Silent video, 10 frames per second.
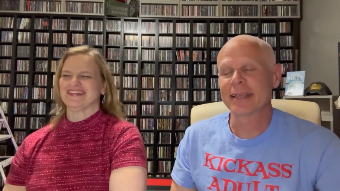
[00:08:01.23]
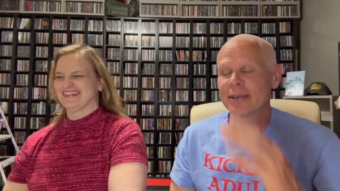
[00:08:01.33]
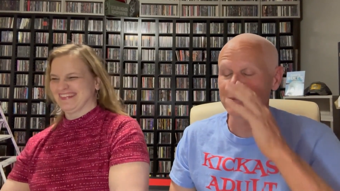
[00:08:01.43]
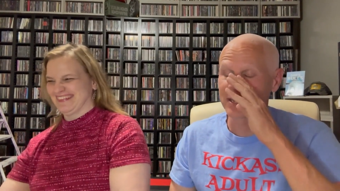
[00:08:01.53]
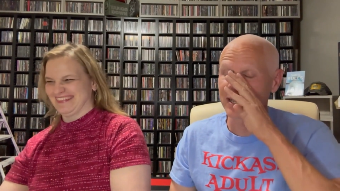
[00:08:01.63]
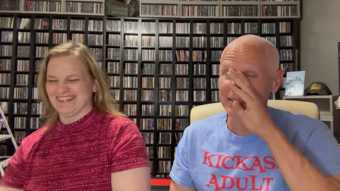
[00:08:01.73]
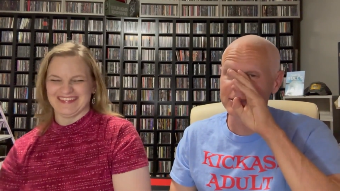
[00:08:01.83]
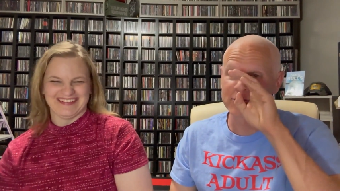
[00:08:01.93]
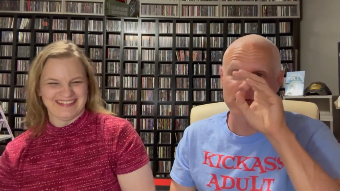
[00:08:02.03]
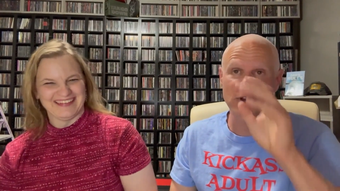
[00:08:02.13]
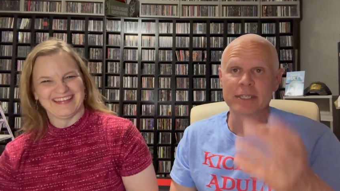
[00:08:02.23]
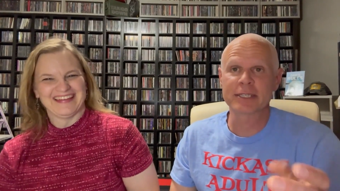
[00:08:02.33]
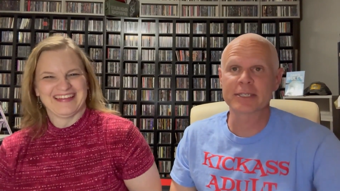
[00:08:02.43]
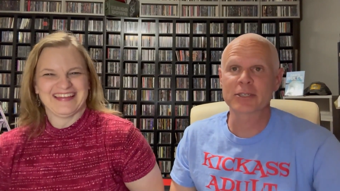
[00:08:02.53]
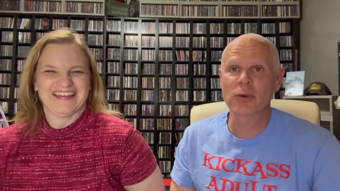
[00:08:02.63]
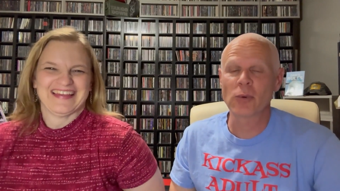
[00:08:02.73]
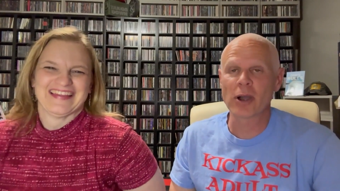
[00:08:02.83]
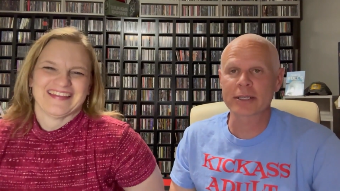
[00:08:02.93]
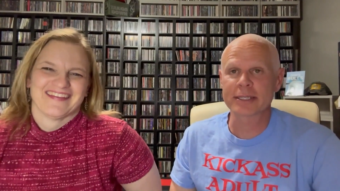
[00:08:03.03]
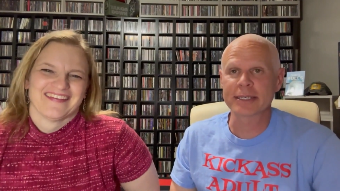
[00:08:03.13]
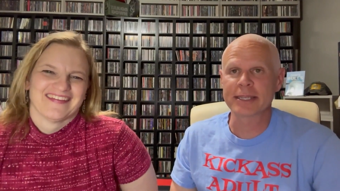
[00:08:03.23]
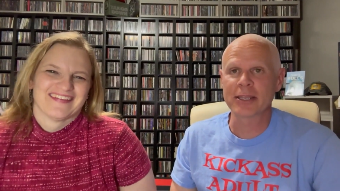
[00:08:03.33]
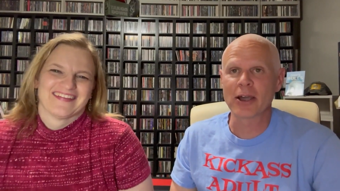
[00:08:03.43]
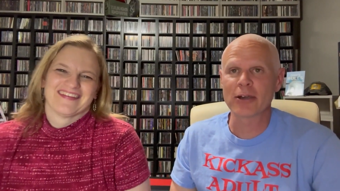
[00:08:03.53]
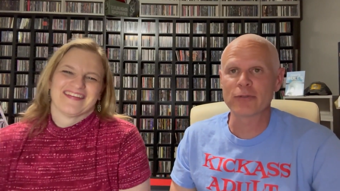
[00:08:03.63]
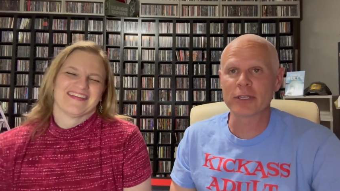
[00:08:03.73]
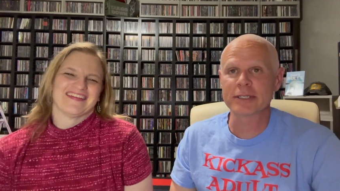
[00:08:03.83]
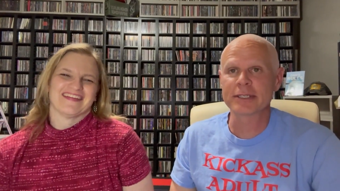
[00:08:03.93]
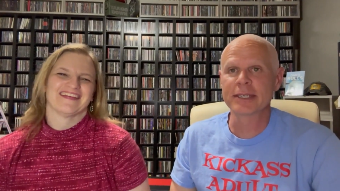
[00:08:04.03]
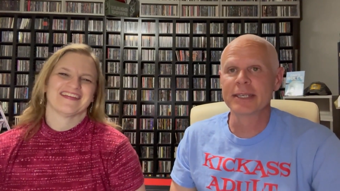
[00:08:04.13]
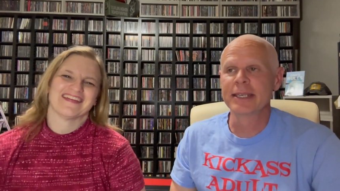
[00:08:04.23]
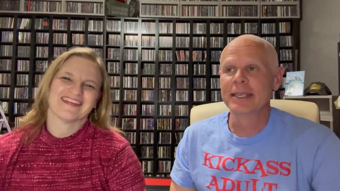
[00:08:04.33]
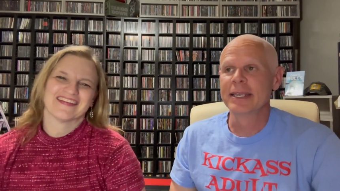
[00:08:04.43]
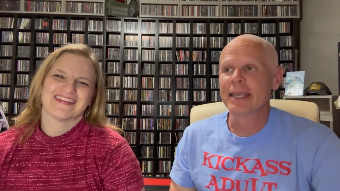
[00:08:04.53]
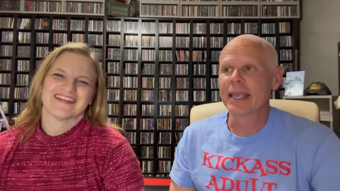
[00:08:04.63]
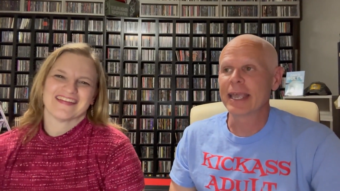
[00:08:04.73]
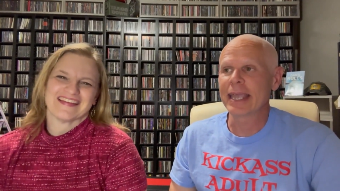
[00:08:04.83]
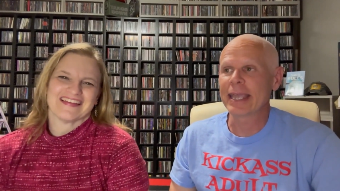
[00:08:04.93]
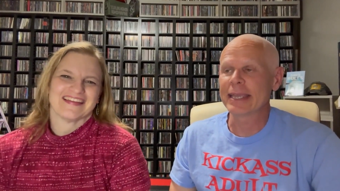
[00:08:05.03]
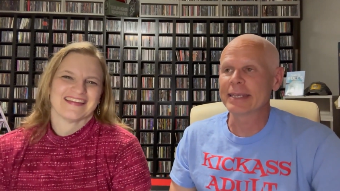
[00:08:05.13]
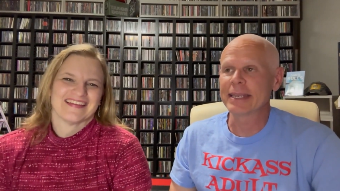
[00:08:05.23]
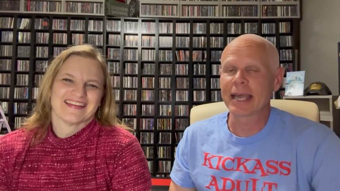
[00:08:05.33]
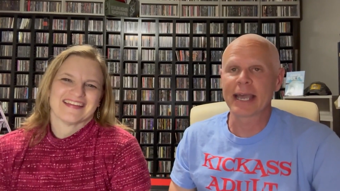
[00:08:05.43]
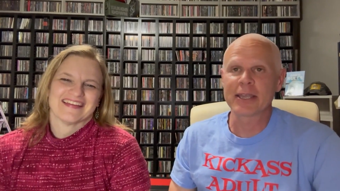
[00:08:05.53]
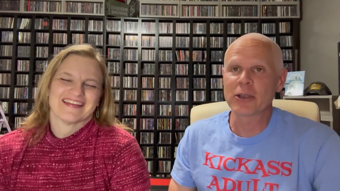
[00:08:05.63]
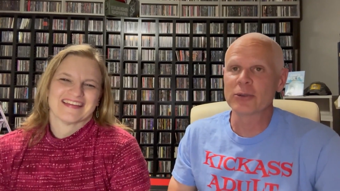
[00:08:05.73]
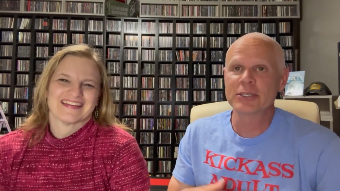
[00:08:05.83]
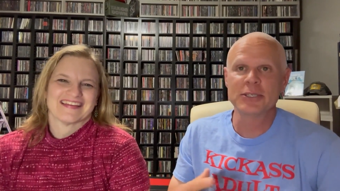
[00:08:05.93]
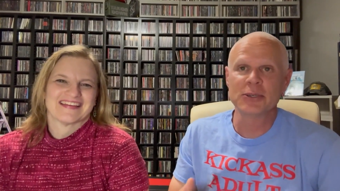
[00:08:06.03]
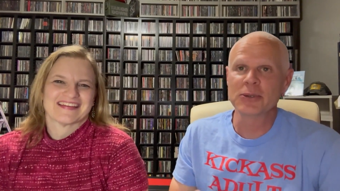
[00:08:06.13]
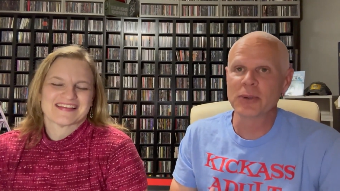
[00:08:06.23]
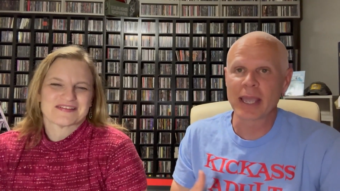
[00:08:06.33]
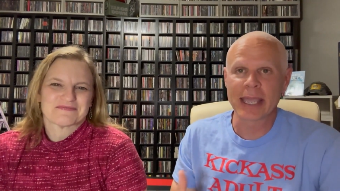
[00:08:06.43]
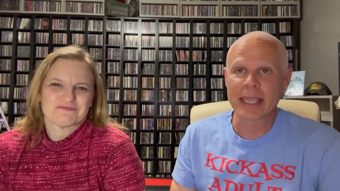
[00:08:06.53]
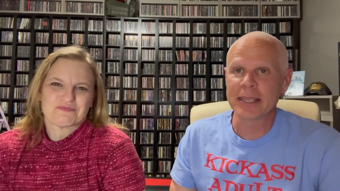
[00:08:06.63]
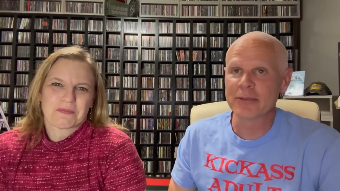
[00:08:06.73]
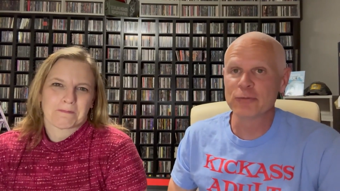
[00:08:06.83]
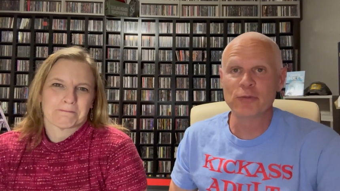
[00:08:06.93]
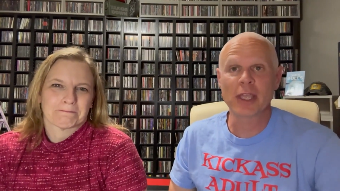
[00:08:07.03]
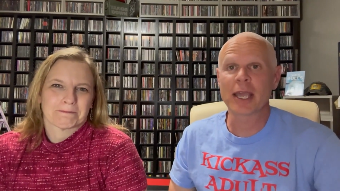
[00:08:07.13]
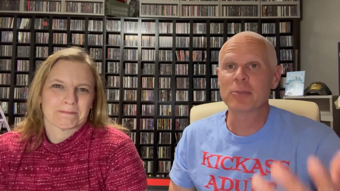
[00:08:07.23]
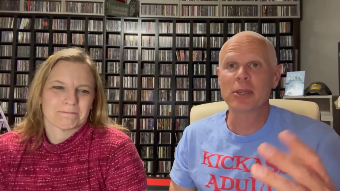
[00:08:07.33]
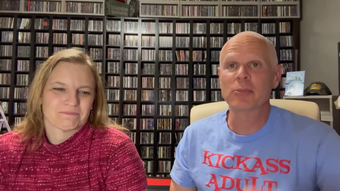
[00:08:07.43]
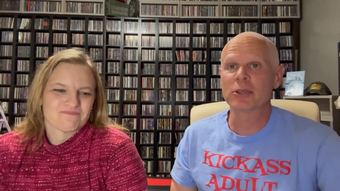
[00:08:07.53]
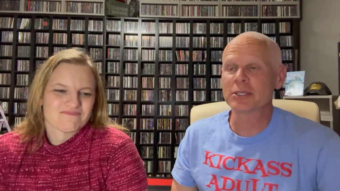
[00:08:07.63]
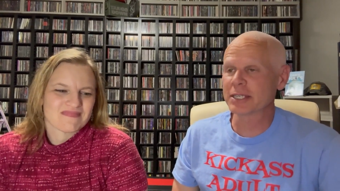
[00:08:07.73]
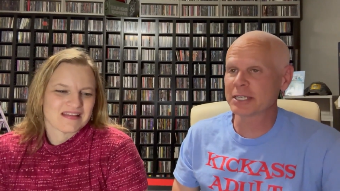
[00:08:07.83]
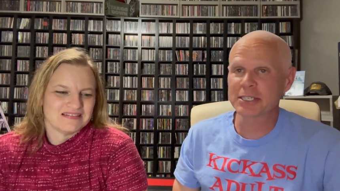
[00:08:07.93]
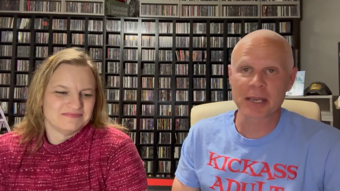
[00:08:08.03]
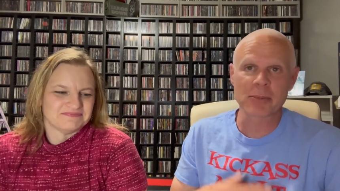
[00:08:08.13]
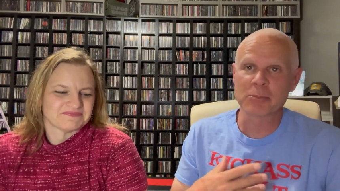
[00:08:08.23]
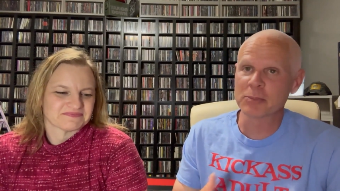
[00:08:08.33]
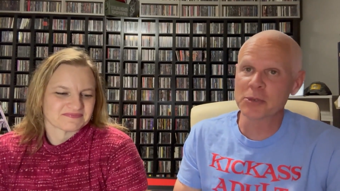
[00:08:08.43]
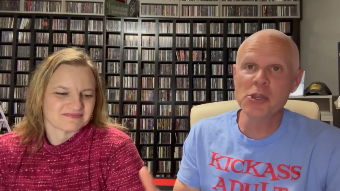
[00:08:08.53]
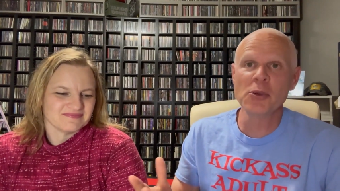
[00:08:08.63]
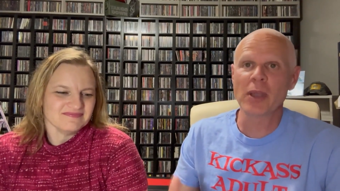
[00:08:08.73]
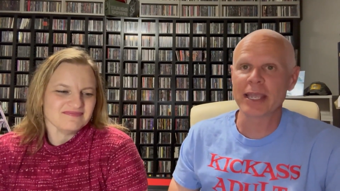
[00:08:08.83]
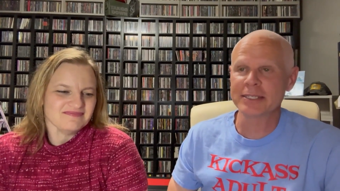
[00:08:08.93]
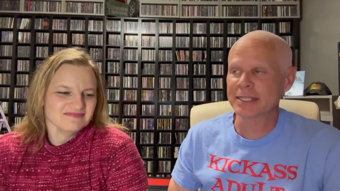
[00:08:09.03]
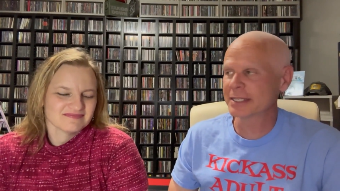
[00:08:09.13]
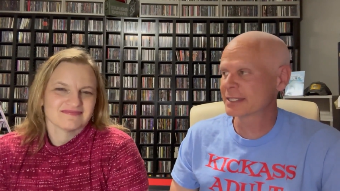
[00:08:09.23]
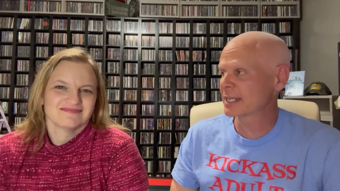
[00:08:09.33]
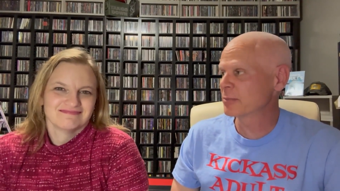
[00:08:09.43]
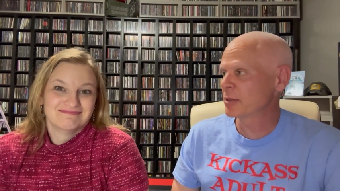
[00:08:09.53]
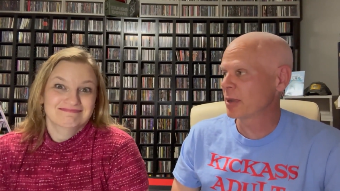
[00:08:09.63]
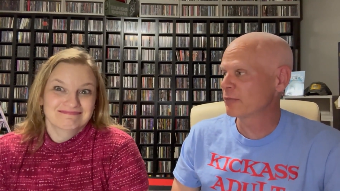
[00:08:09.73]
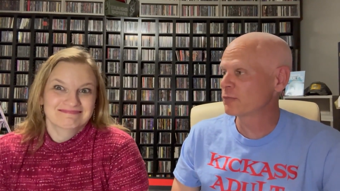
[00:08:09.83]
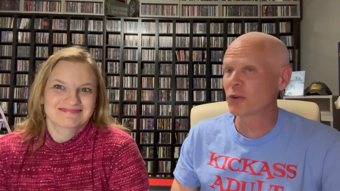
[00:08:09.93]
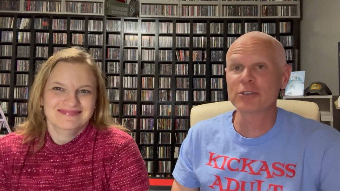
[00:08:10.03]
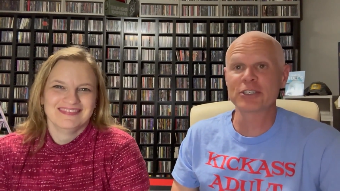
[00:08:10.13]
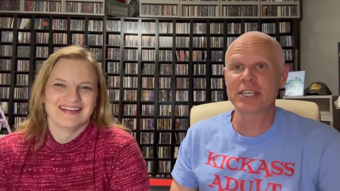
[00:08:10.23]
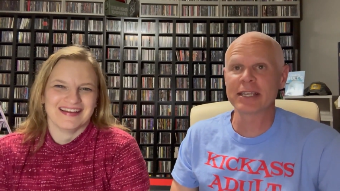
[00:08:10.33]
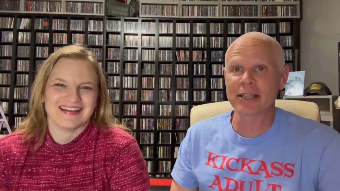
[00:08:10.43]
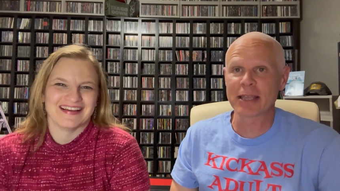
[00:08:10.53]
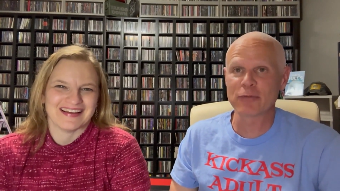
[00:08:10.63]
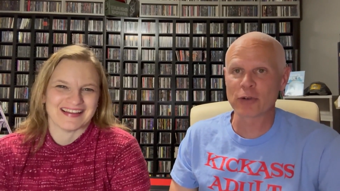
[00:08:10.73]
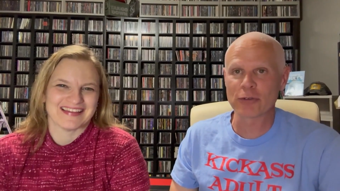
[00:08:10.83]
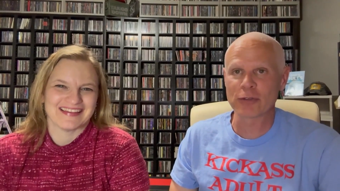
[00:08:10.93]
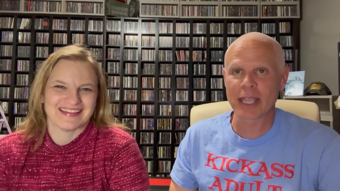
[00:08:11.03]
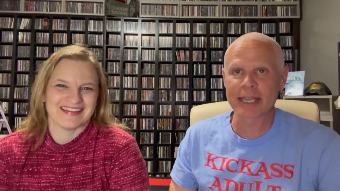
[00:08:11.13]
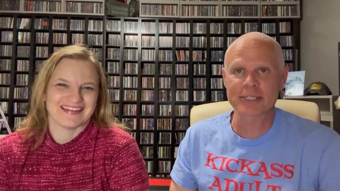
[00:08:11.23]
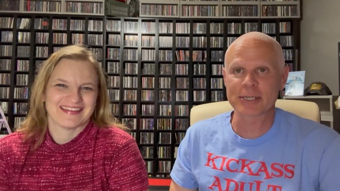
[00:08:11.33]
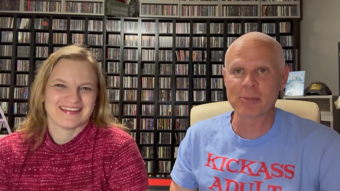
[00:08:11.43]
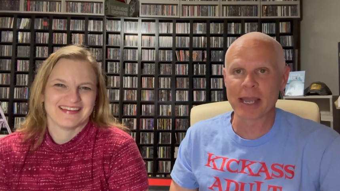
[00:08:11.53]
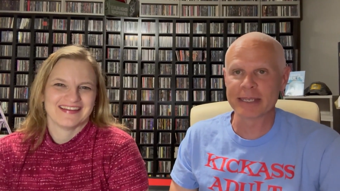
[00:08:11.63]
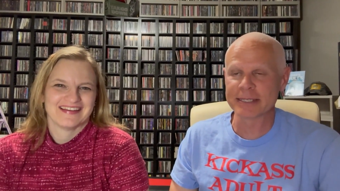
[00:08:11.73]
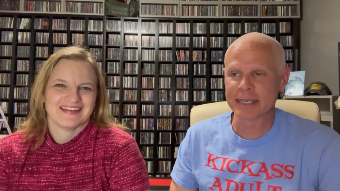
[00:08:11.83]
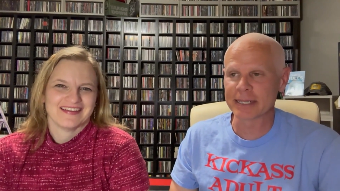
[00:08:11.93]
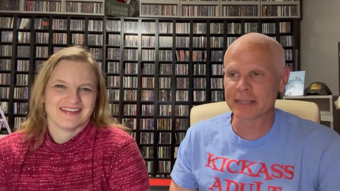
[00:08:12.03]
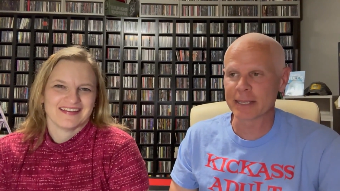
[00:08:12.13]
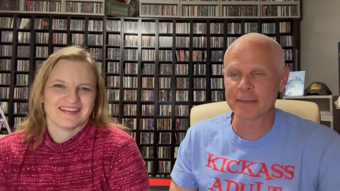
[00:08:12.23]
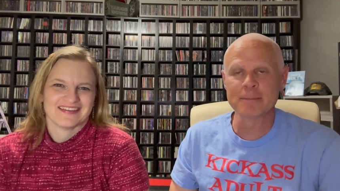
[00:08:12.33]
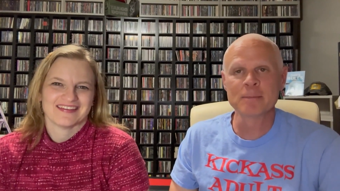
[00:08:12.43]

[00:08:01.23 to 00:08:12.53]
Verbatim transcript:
Speaker 1: Oh my gosh. Francisco walks into the office and I go to do a VIP presentation. I'm new agent. This is going to be my first deal ever if he actually buys anything.